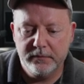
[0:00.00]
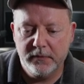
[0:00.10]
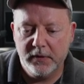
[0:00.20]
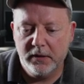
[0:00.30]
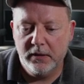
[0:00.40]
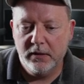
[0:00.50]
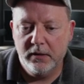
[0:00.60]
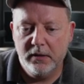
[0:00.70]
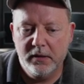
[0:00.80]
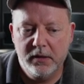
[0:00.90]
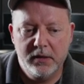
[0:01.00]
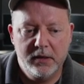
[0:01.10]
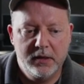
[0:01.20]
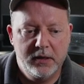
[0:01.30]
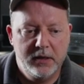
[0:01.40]

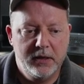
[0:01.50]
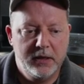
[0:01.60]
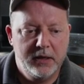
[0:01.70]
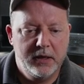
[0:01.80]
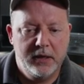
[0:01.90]
(no one is talking)